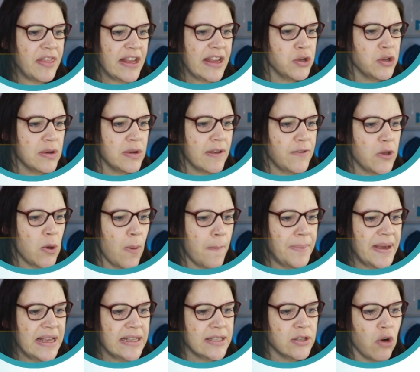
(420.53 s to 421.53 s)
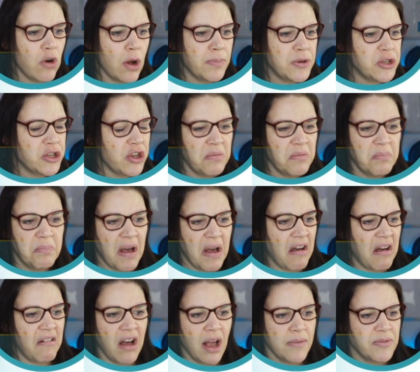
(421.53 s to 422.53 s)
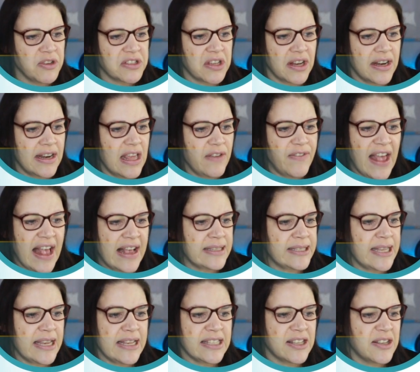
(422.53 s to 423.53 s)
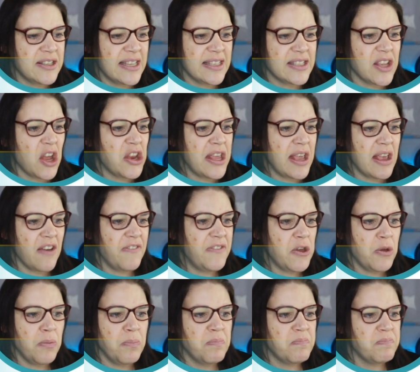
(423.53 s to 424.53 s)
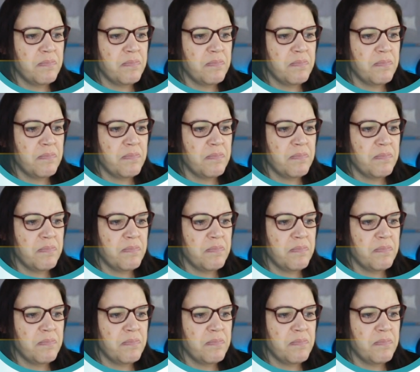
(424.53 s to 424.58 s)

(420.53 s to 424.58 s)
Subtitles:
They do give you a beta option, but I'm just going to leave it as is because it's only a few